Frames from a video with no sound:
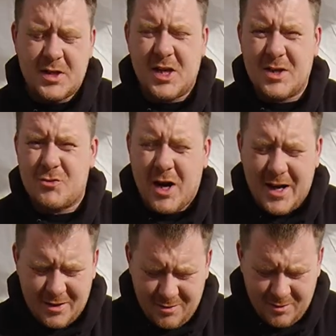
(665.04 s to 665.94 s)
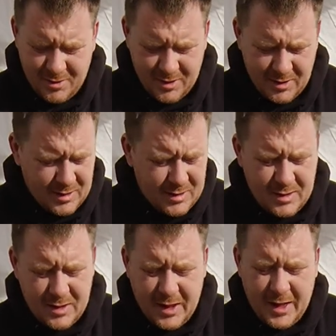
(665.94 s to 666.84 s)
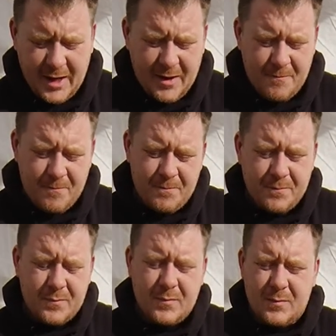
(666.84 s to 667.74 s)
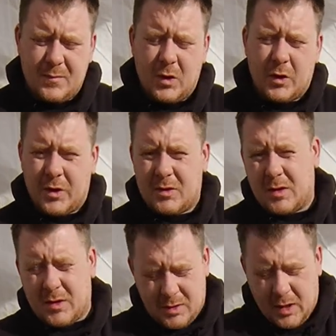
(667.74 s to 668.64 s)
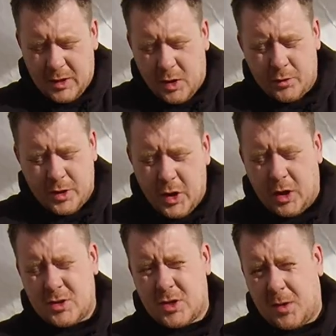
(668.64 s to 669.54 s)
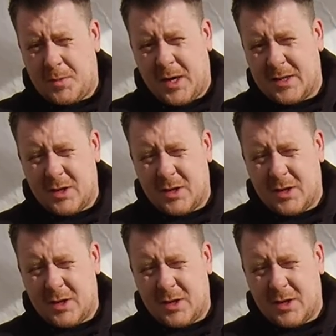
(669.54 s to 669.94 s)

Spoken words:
Jazz Rider. I know they're not Top Cat.